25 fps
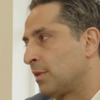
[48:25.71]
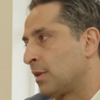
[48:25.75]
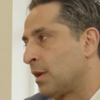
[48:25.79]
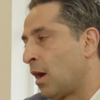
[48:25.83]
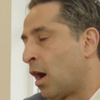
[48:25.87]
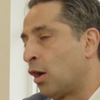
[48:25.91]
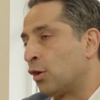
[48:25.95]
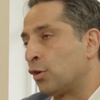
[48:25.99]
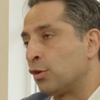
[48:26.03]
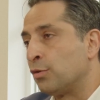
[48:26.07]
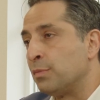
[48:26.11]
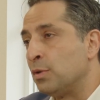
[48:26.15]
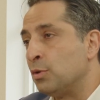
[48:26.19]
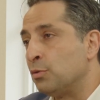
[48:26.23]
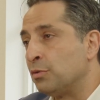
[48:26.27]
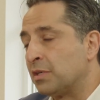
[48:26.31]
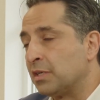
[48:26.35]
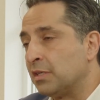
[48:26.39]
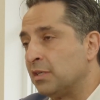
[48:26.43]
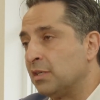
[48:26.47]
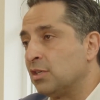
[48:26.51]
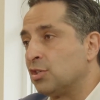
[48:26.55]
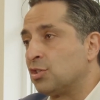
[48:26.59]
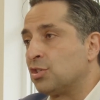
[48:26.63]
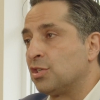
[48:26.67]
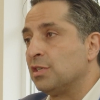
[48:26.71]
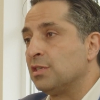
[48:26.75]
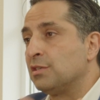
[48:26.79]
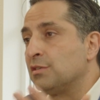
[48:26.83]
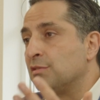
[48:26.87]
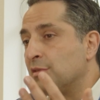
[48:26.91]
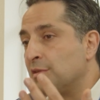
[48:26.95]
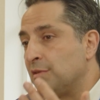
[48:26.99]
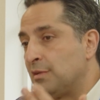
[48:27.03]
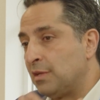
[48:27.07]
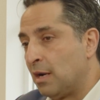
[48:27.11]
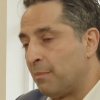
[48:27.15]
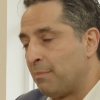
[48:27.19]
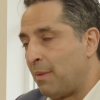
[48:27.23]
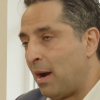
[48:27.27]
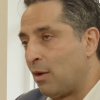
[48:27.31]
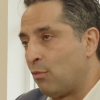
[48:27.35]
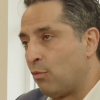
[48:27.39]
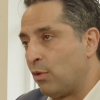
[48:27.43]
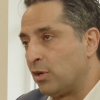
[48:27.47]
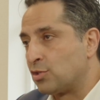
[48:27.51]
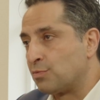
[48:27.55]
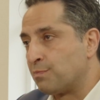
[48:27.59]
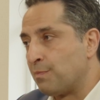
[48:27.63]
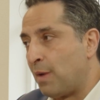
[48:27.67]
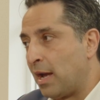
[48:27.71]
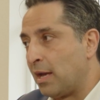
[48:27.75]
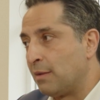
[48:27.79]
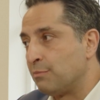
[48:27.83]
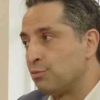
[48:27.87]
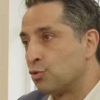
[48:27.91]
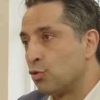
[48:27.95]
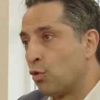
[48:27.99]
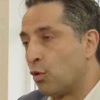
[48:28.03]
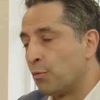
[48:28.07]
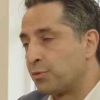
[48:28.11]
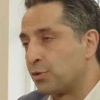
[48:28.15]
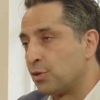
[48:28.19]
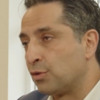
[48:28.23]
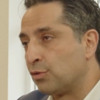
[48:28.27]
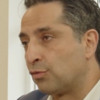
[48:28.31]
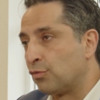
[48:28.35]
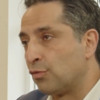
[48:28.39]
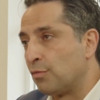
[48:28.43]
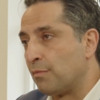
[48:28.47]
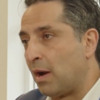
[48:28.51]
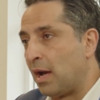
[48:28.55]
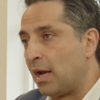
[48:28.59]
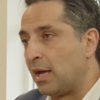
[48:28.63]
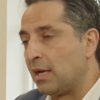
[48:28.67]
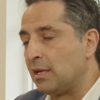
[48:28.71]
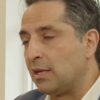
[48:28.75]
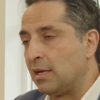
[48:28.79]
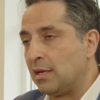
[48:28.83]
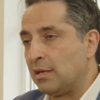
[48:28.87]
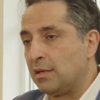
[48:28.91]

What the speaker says: autoimmune condition, thereby which my absorption through my